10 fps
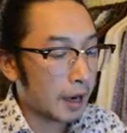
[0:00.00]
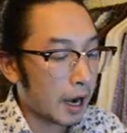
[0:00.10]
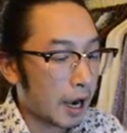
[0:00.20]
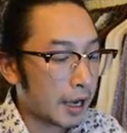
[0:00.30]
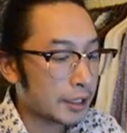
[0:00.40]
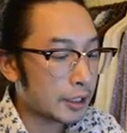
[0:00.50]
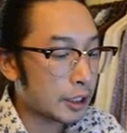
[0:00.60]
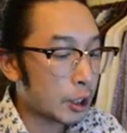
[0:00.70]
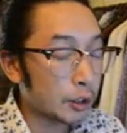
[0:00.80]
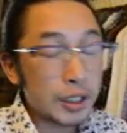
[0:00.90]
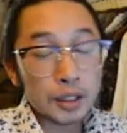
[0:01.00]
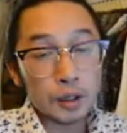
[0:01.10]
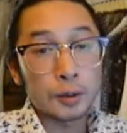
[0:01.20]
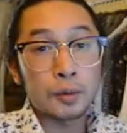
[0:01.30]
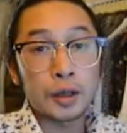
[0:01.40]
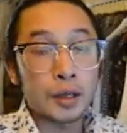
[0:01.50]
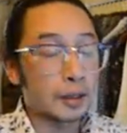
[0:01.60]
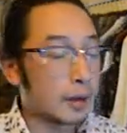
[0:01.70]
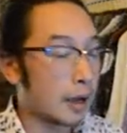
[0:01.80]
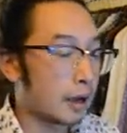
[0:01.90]
I just currently started
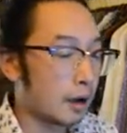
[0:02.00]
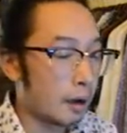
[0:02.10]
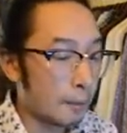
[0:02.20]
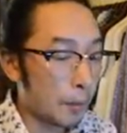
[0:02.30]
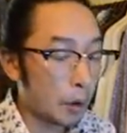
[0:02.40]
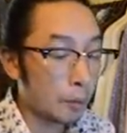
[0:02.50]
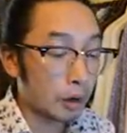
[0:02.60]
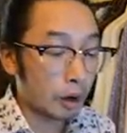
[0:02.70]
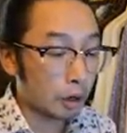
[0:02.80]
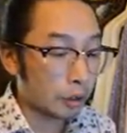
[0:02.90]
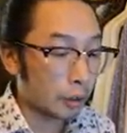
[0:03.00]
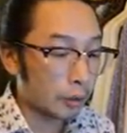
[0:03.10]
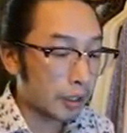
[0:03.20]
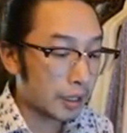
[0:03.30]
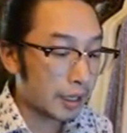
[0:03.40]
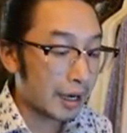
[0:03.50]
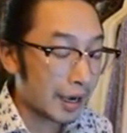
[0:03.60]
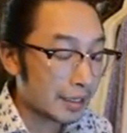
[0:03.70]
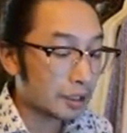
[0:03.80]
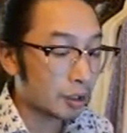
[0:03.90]
playing uh, Pokemon HeartGold again, and
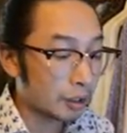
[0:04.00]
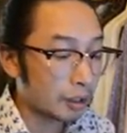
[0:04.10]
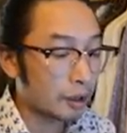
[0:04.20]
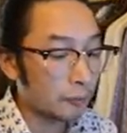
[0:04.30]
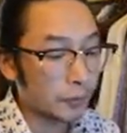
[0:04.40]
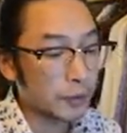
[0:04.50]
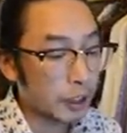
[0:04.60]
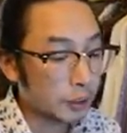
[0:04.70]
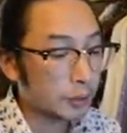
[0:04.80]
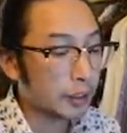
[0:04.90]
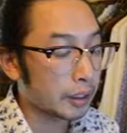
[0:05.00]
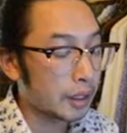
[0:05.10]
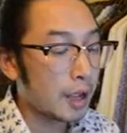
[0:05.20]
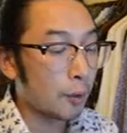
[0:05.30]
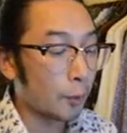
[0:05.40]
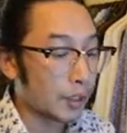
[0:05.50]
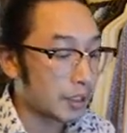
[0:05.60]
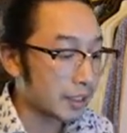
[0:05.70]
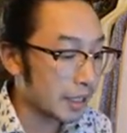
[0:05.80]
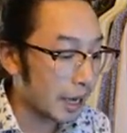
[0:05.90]
I started off with Chikorita, which
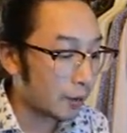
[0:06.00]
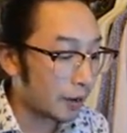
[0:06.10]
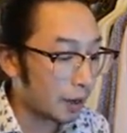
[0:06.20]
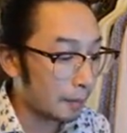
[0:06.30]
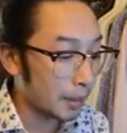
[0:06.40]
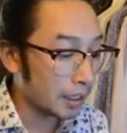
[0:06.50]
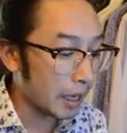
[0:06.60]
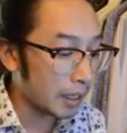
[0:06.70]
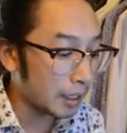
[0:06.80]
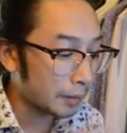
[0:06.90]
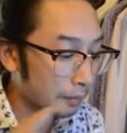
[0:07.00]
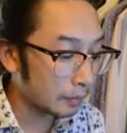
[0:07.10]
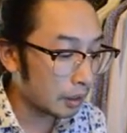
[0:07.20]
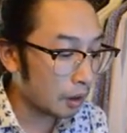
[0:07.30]
is now a Meganium.